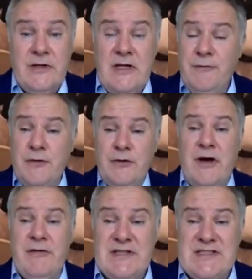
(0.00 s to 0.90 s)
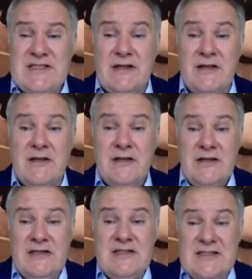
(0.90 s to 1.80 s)
if you know everything
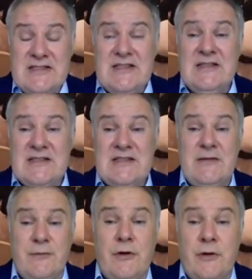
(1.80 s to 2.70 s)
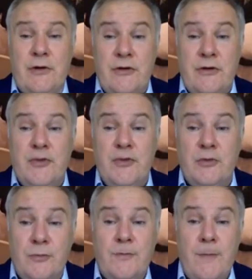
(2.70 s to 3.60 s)
that is interesting for
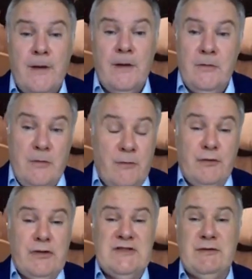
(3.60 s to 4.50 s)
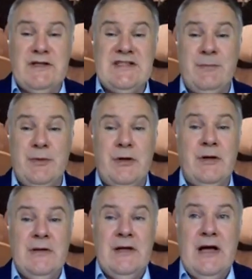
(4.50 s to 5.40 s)
you. Of course, for example,
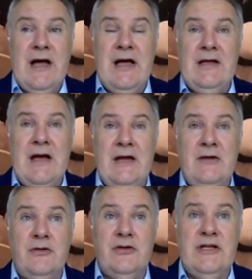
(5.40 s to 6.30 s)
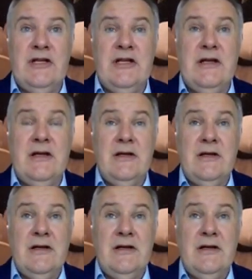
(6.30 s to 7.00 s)
I know really